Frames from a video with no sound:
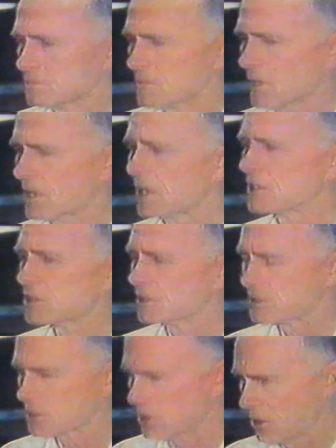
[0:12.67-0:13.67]
The
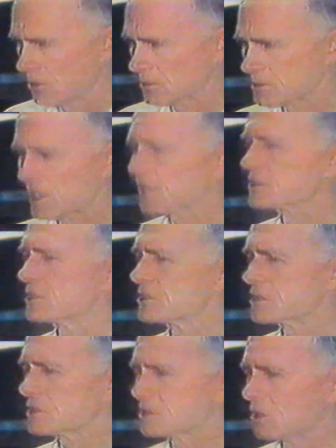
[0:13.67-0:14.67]
nation's gone. Texas
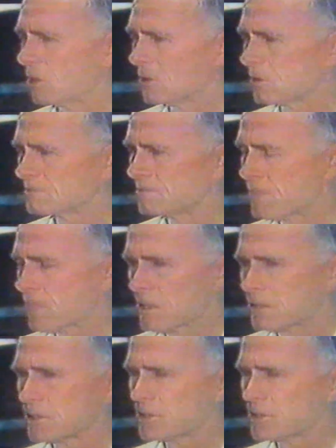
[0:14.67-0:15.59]
is gone. The